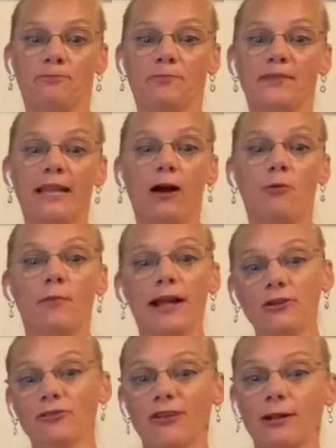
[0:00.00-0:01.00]
Now,
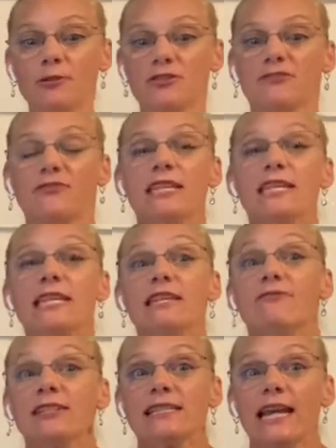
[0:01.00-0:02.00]
microfibers have
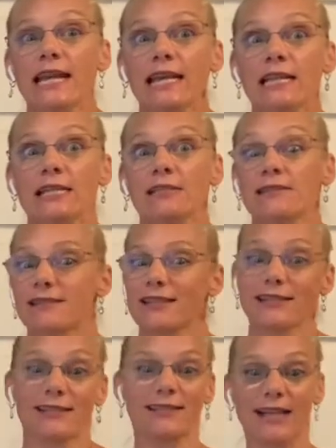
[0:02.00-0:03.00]
even taken to
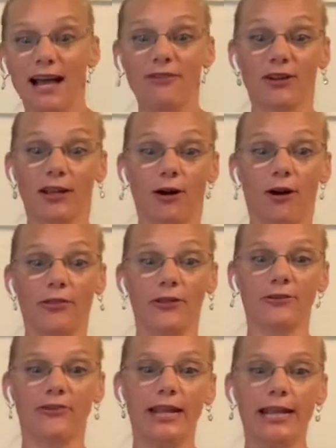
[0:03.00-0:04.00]
diving on
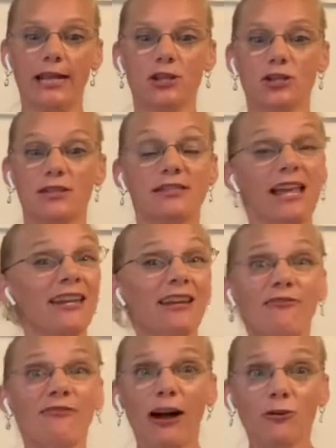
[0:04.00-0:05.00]
their vacations and
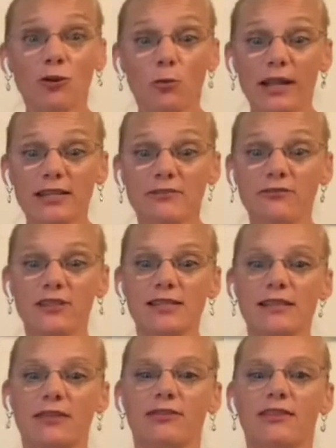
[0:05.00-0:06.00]
have found a way to
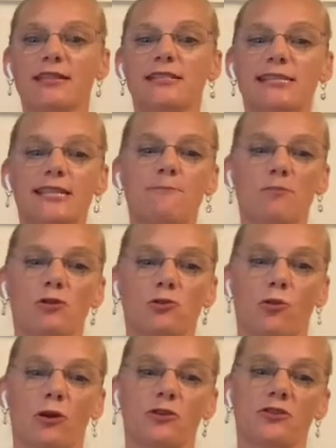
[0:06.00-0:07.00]
visit the deepest
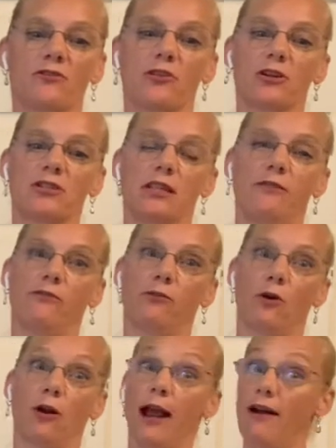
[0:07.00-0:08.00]
corners of our
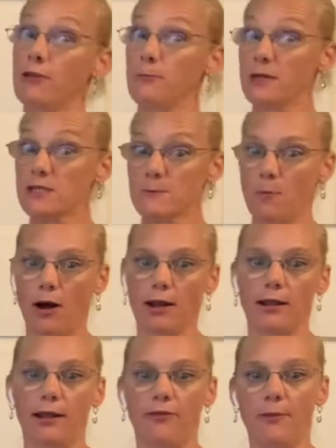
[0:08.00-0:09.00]
seafloor, having been
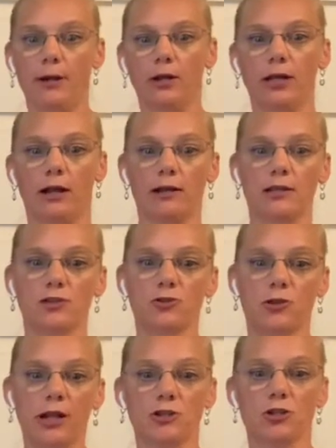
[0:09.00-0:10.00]
spotted at the Marianas
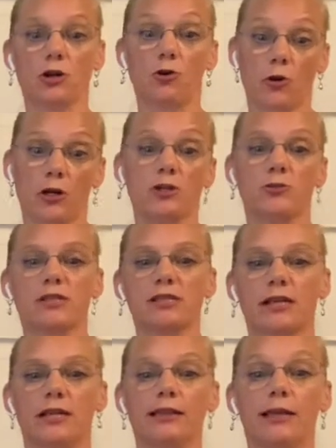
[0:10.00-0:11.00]
Trench, according to a
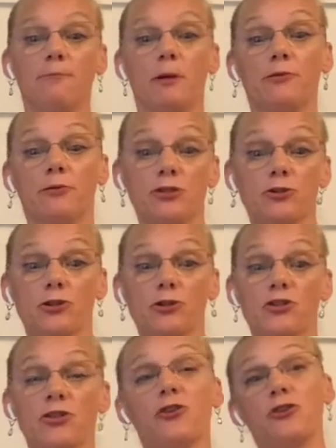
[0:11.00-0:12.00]
study led by
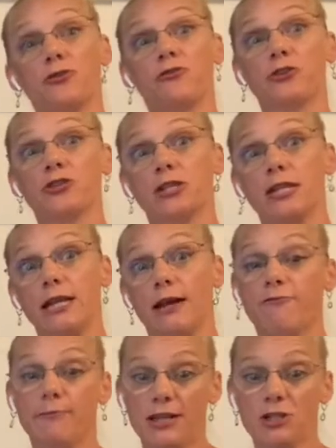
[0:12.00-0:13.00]
researchers at the University
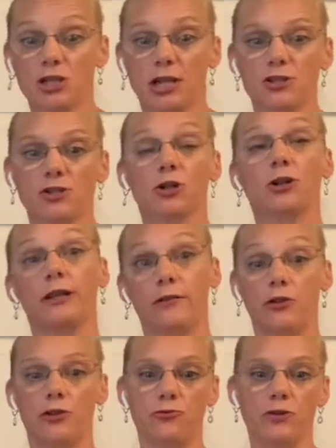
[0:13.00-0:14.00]
of Manchester in
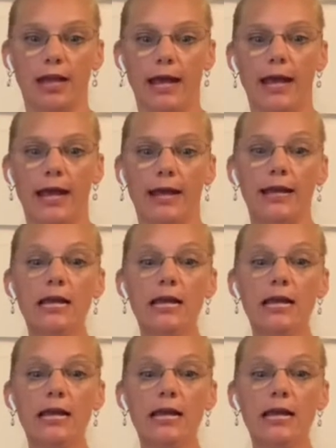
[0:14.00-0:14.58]
the UK.